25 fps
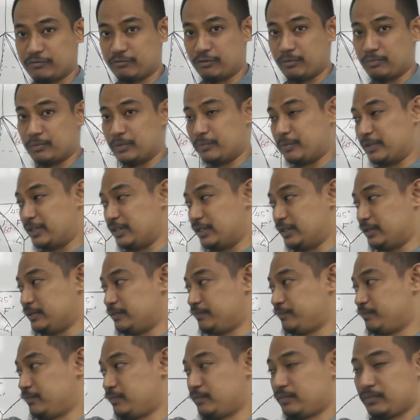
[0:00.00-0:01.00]
from the
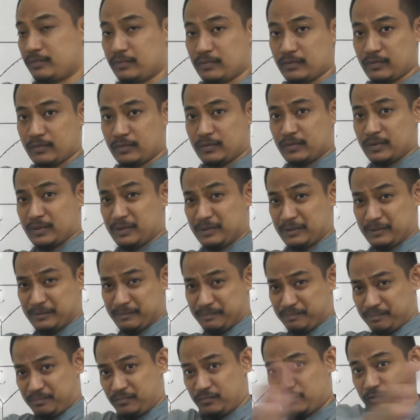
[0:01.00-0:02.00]
beginning,
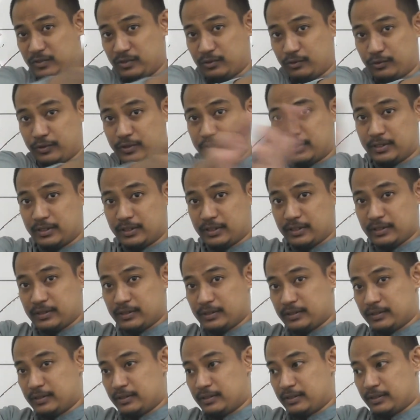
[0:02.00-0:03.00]
we go here
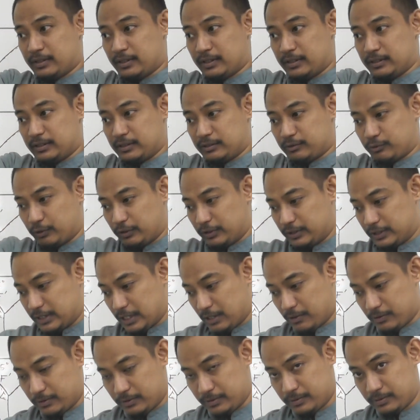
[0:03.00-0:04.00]
and then going
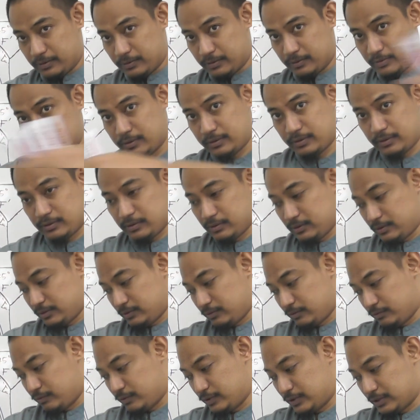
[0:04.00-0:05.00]
down.
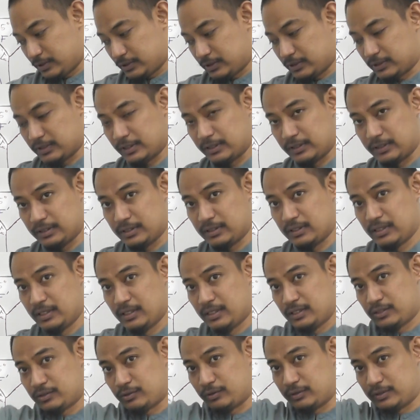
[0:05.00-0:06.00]
This is a triangle.
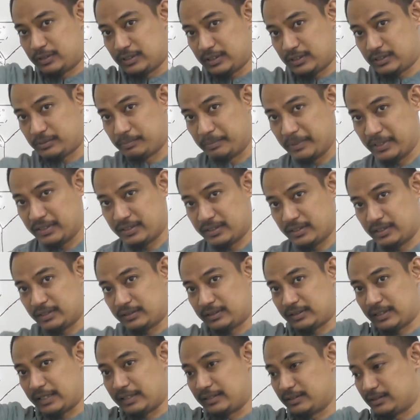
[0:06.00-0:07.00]
So this make a
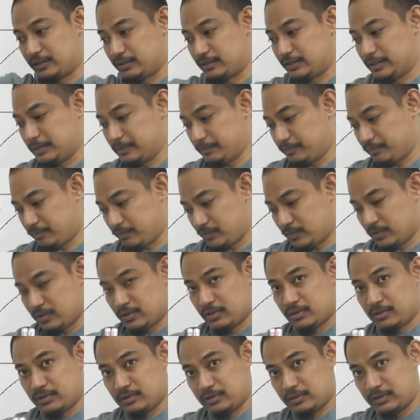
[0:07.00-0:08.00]
triangle, right?
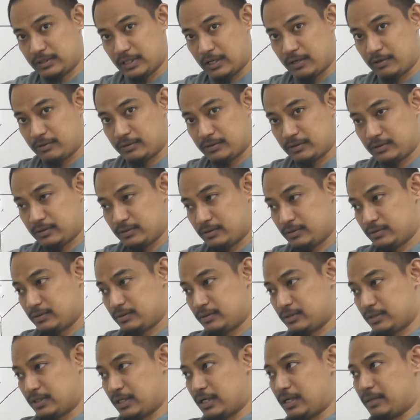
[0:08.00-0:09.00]
Down,
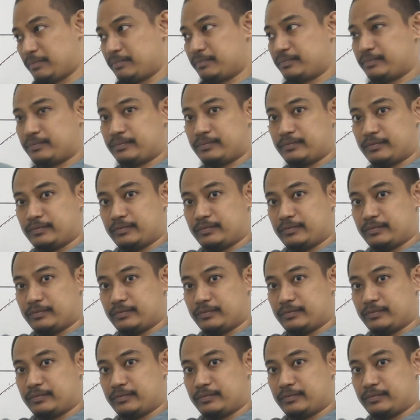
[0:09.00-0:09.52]
up,